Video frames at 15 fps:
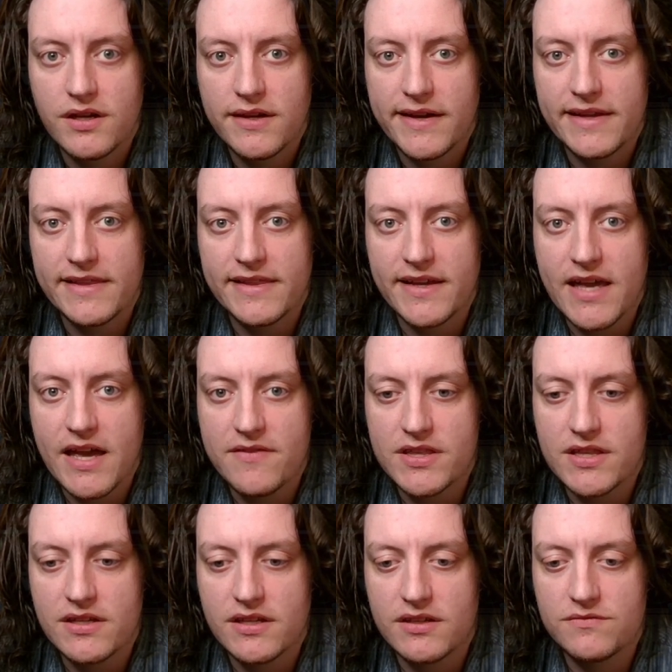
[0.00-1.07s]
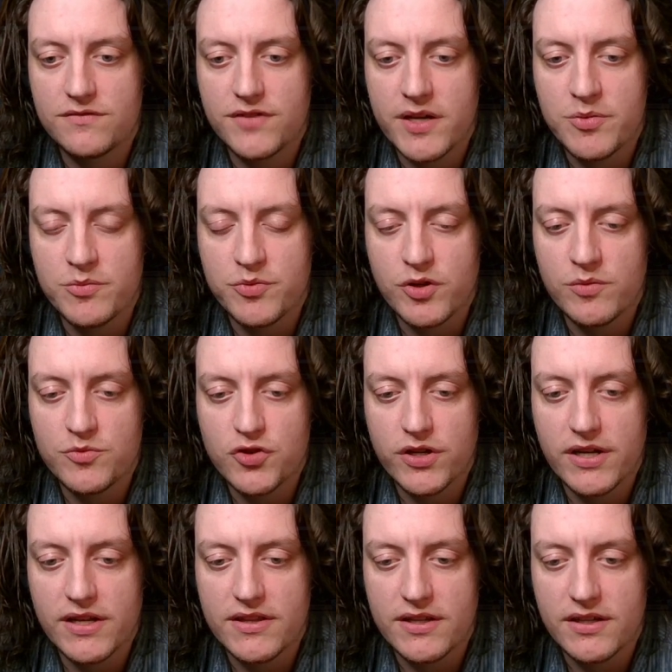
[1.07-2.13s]
I like having the Viper Probe
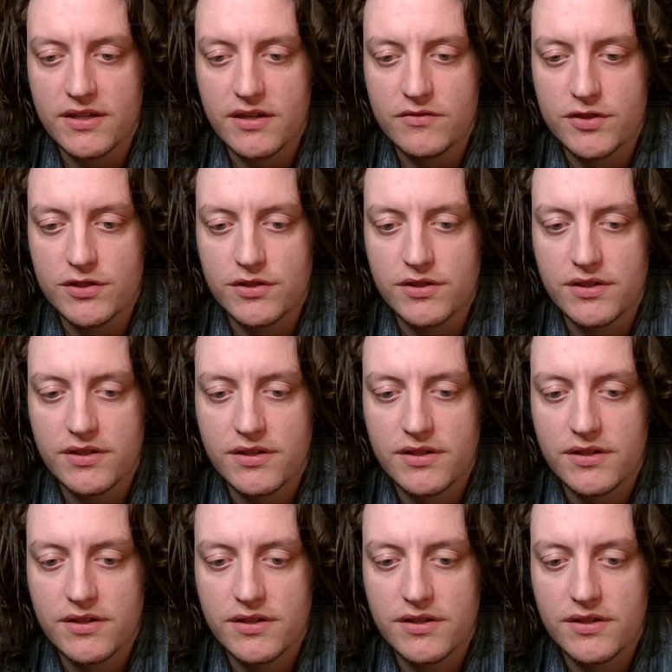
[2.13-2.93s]
Droid and the Governor.